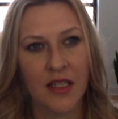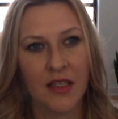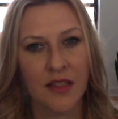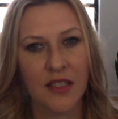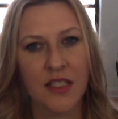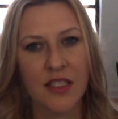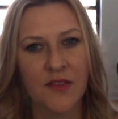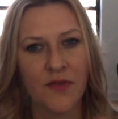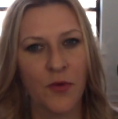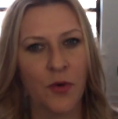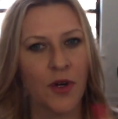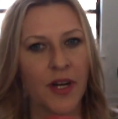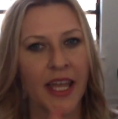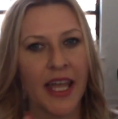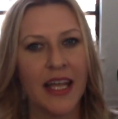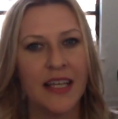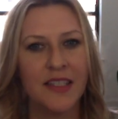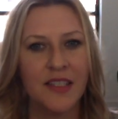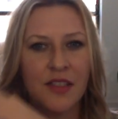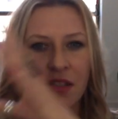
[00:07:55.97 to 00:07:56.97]
these
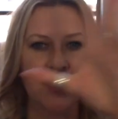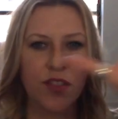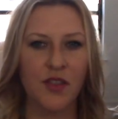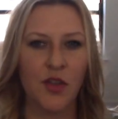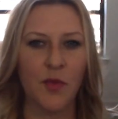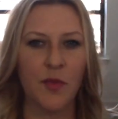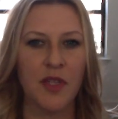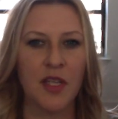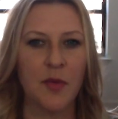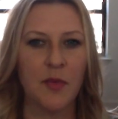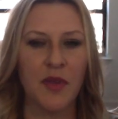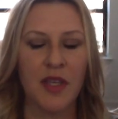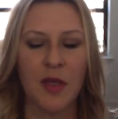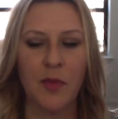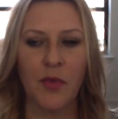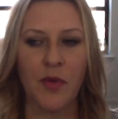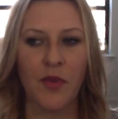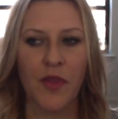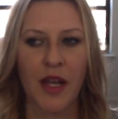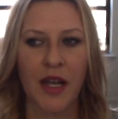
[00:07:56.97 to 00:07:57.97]
forecasts, it's so many
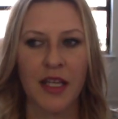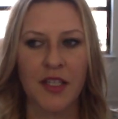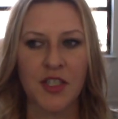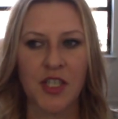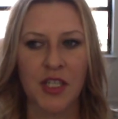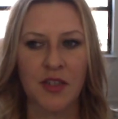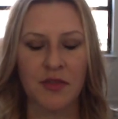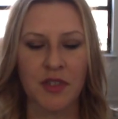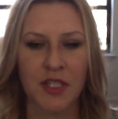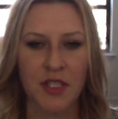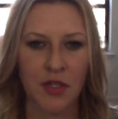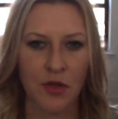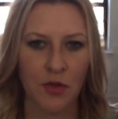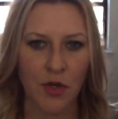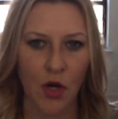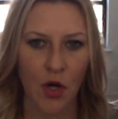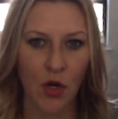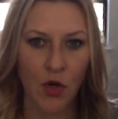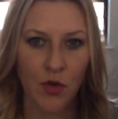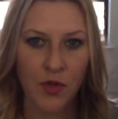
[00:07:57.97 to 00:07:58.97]
people that I generally don't
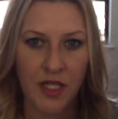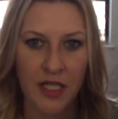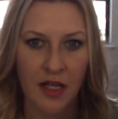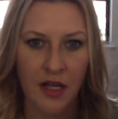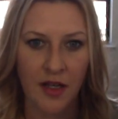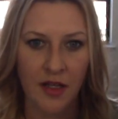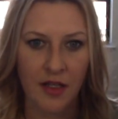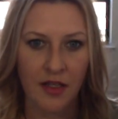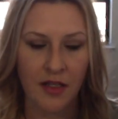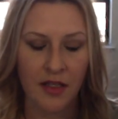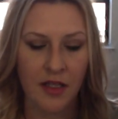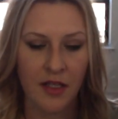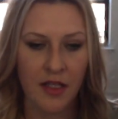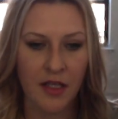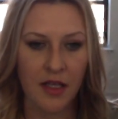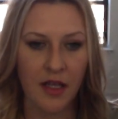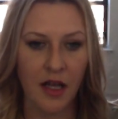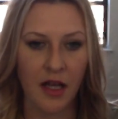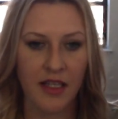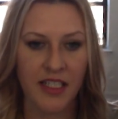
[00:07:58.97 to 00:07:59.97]
hone in
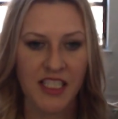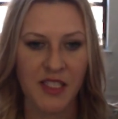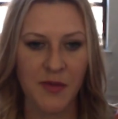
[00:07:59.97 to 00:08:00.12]
on a